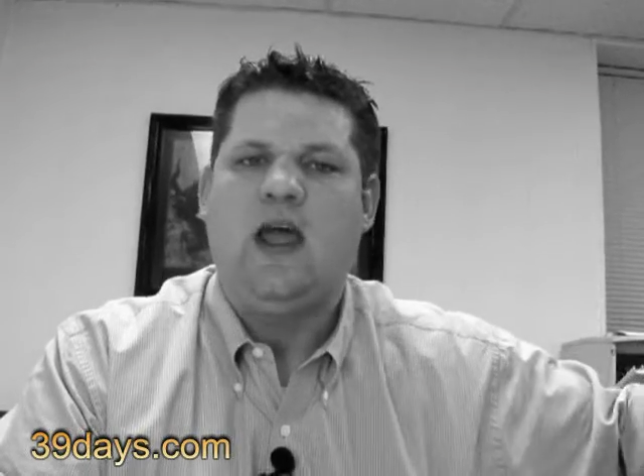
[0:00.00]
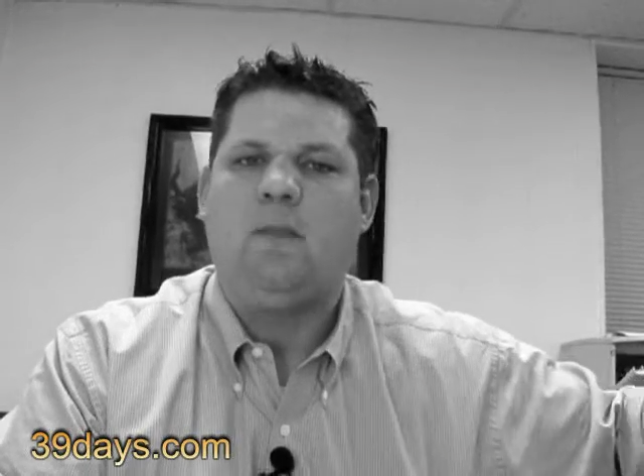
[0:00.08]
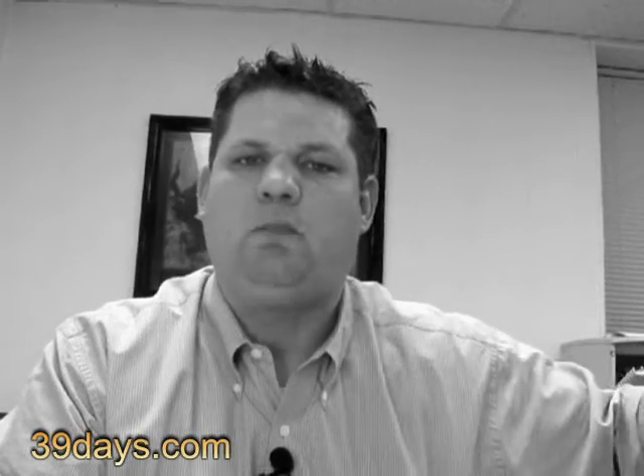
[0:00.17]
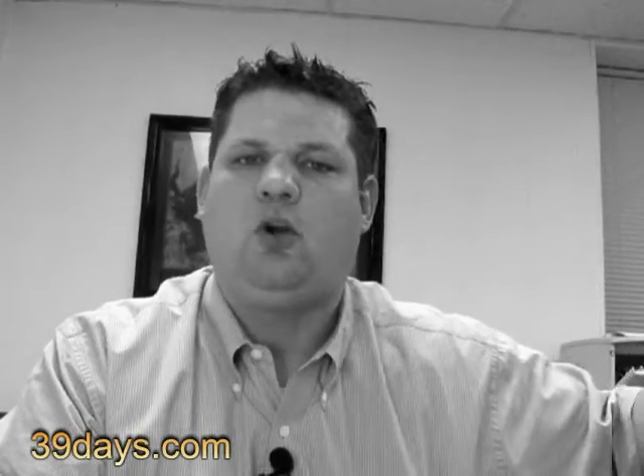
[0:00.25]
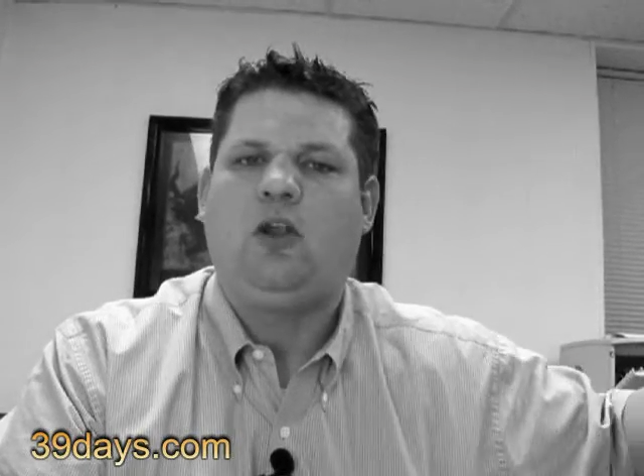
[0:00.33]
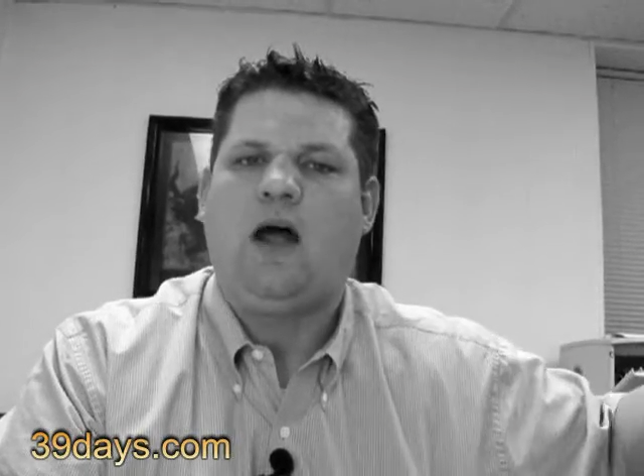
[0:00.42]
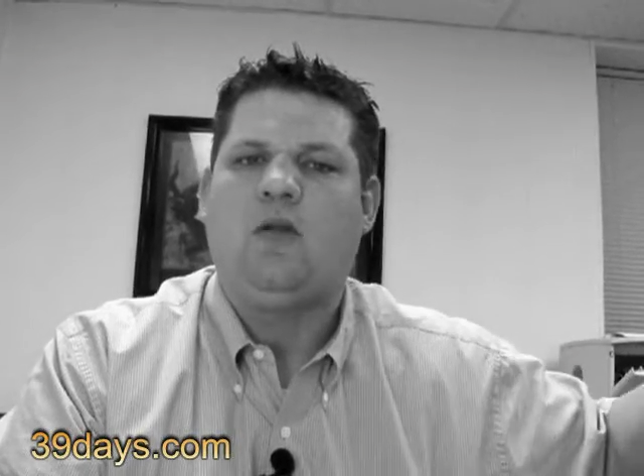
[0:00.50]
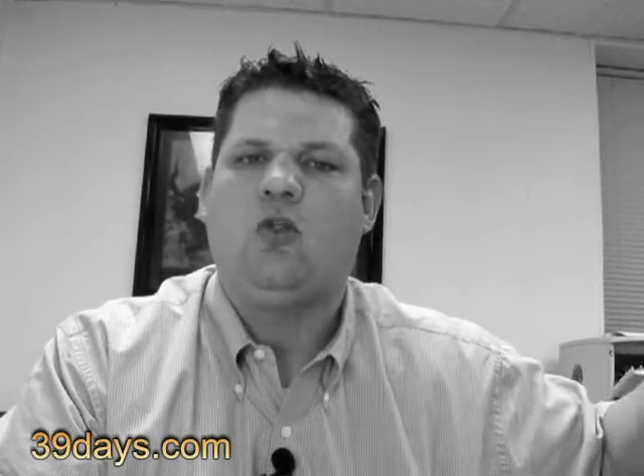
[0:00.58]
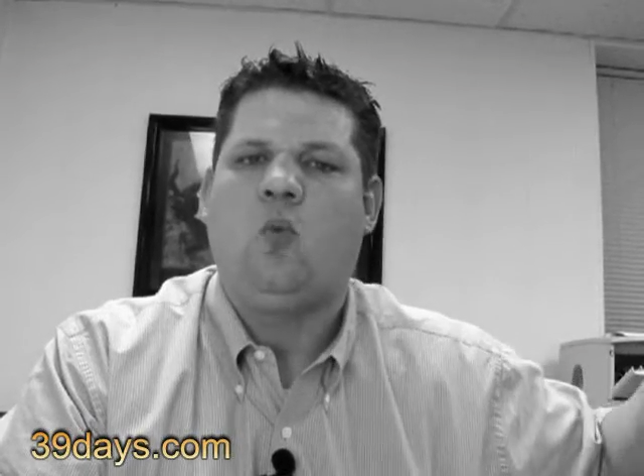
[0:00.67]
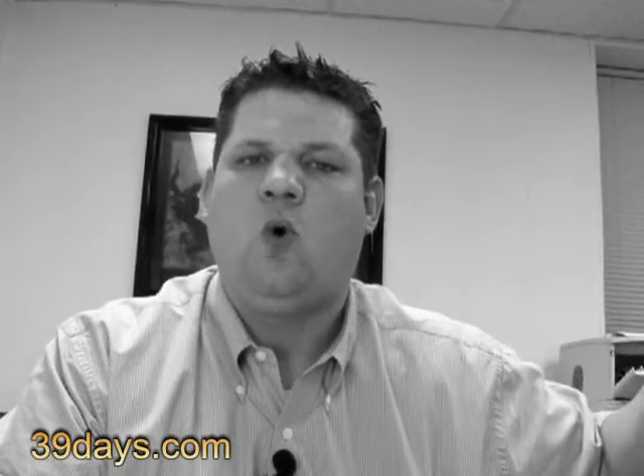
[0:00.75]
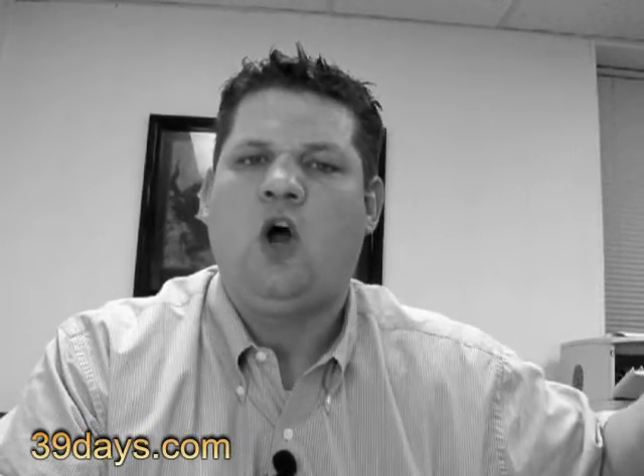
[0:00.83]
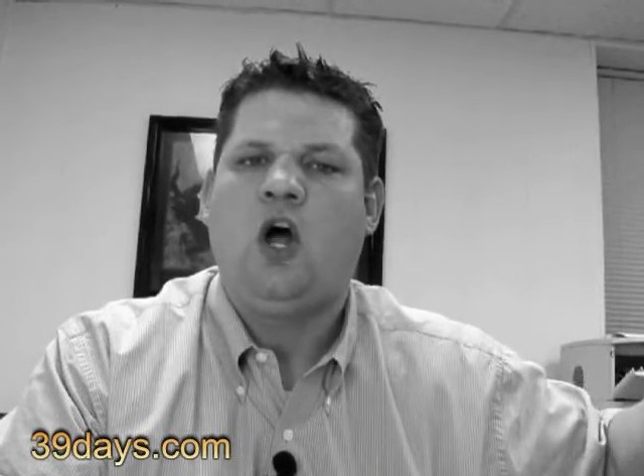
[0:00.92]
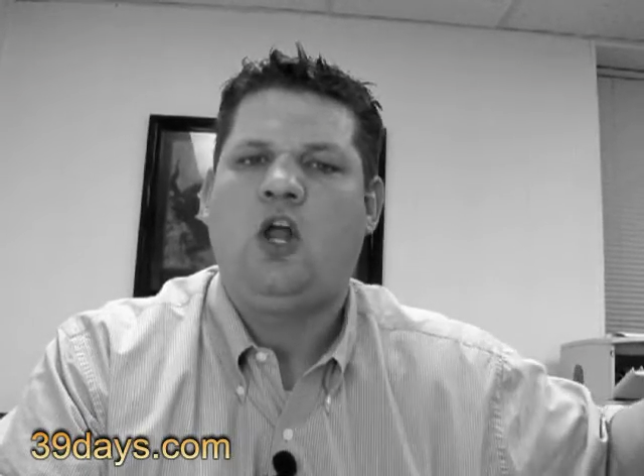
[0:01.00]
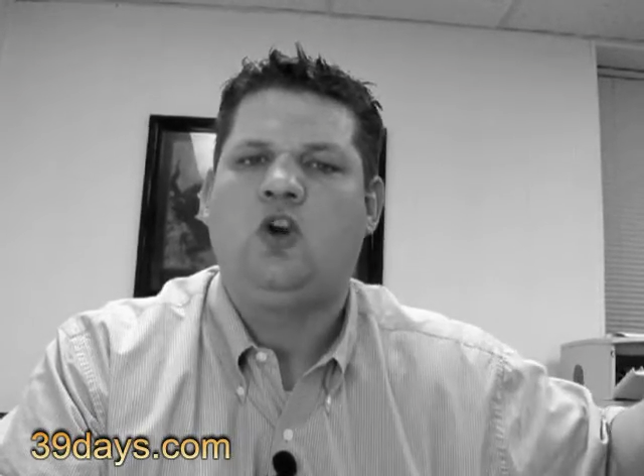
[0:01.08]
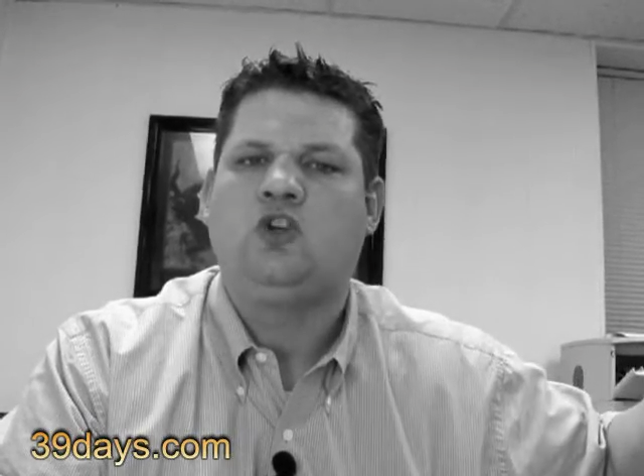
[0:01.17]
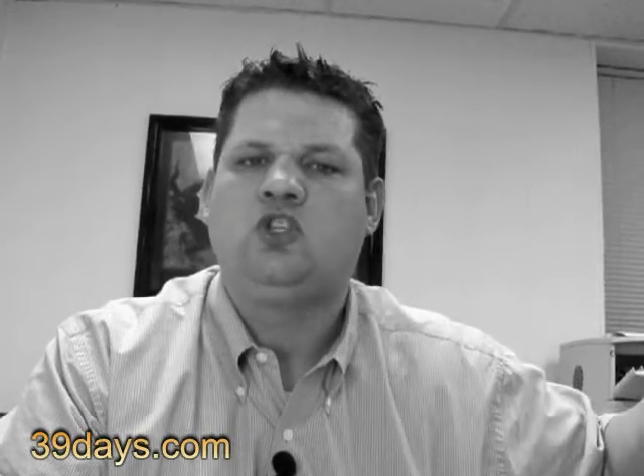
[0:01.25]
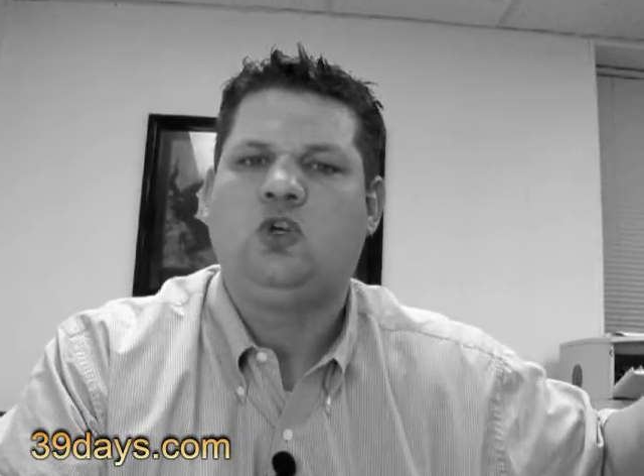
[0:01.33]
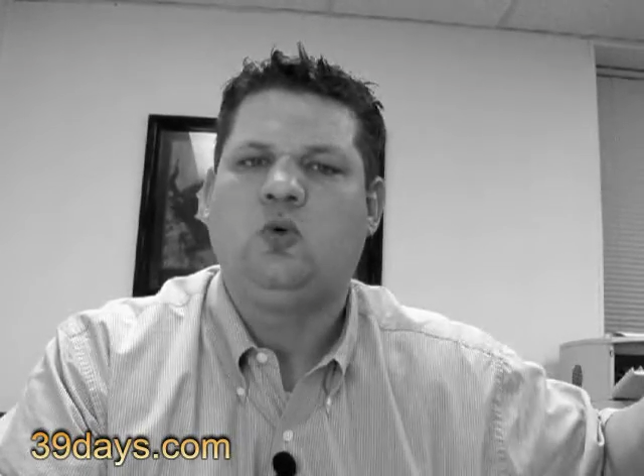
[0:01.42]
and pull out the one
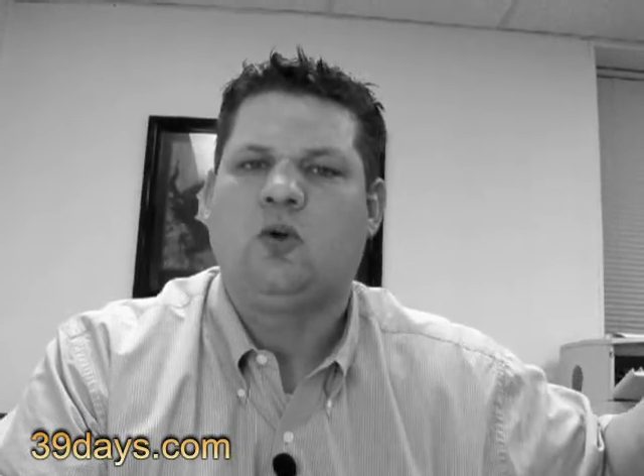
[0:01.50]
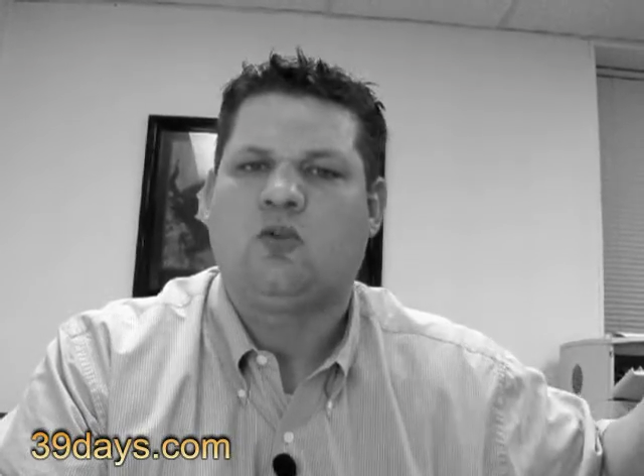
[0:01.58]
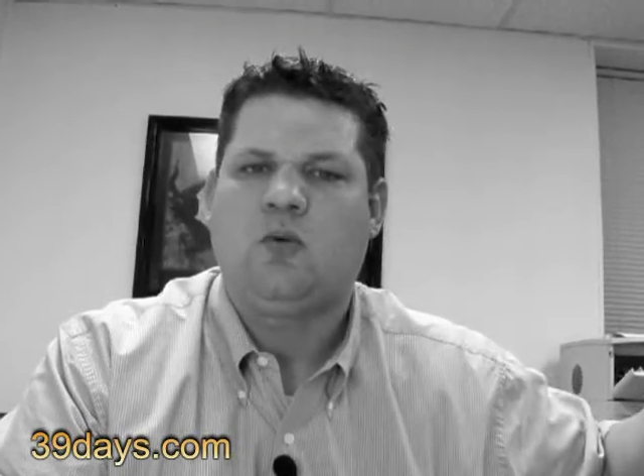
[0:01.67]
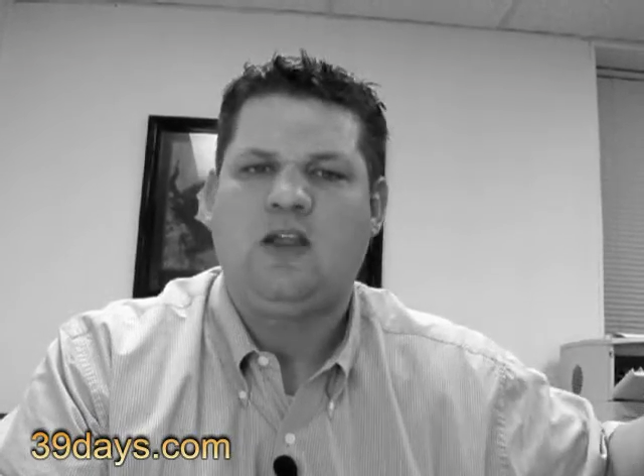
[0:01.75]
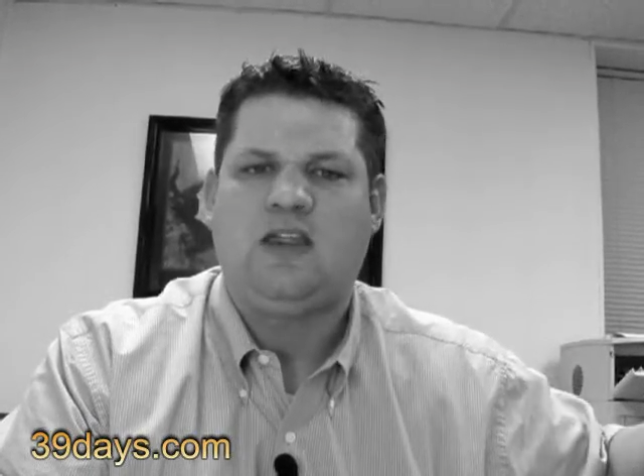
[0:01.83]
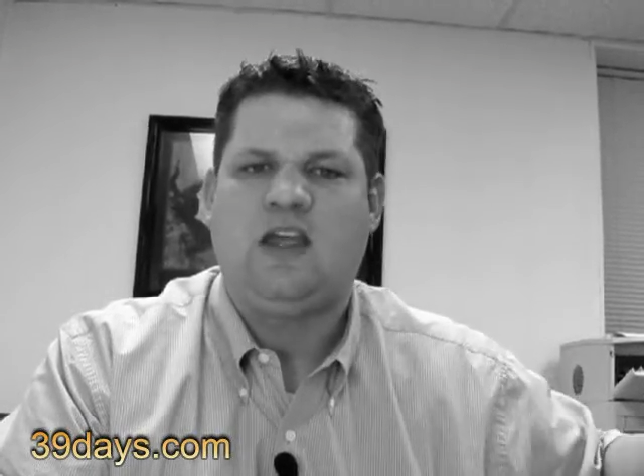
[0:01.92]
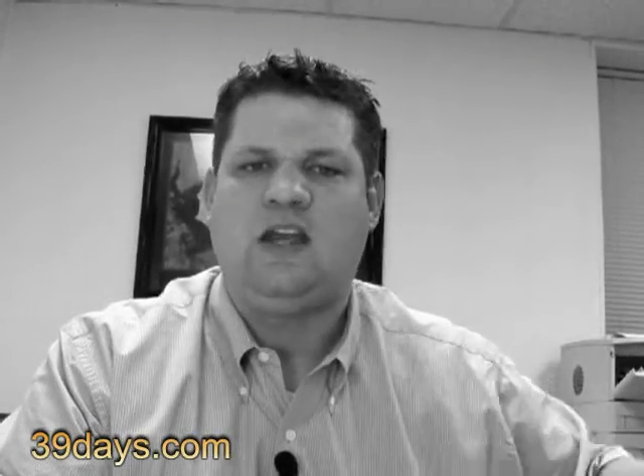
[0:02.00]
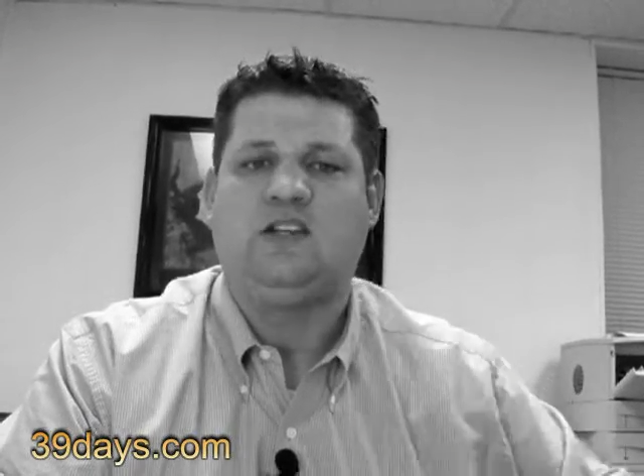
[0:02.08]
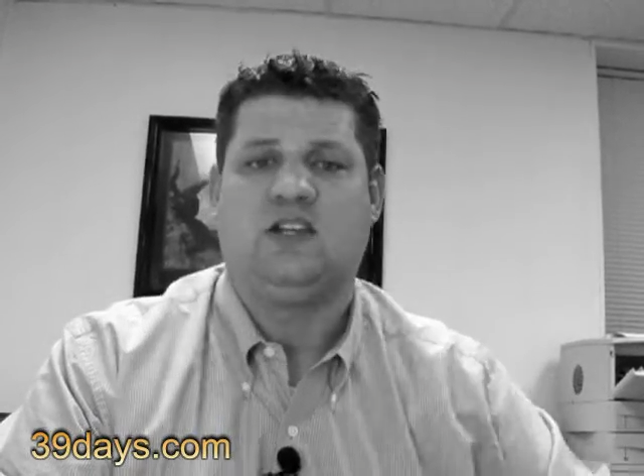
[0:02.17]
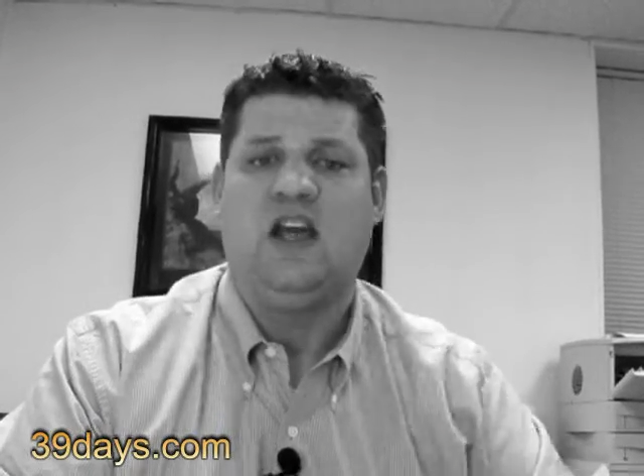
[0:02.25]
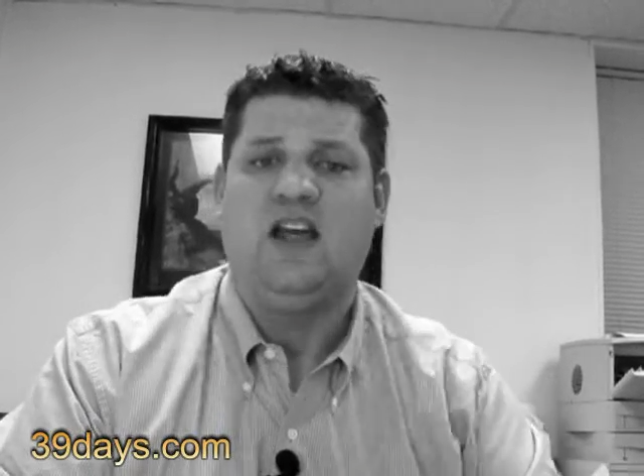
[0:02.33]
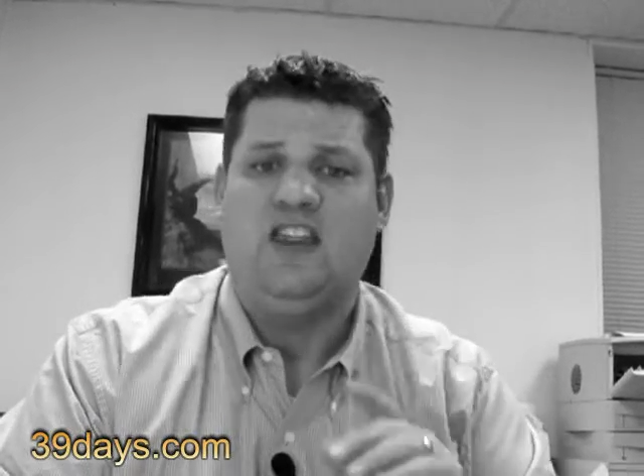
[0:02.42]
or two or three things